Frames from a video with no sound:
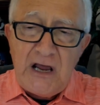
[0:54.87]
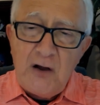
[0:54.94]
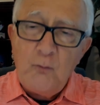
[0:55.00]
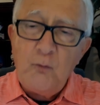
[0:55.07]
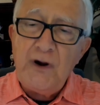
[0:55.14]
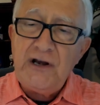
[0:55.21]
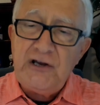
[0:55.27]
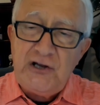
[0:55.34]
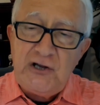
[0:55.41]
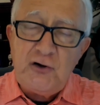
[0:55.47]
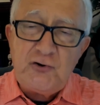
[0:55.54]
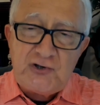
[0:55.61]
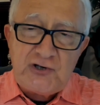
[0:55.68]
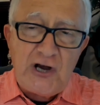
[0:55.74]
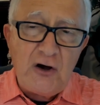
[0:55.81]
when you
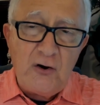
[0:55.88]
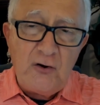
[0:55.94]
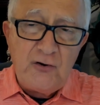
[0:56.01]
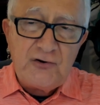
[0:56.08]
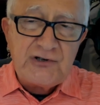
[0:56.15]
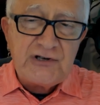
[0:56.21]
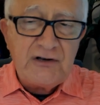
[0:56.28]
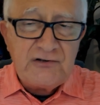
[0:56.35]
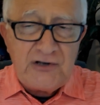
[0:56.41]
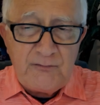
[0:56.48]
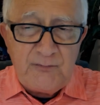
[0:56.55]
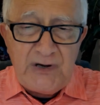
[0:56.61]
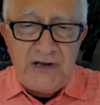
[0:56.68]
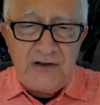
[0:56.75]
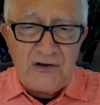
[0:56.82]
chose to
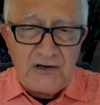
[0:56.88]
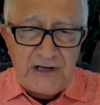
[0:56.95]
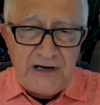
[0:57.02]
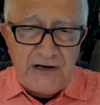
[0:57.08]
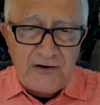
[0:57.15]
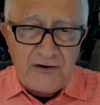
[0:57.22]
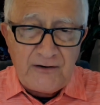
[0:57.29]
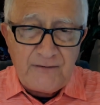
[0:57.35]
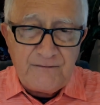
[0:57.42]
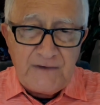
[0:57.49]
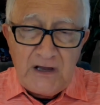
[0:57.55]
be the leader.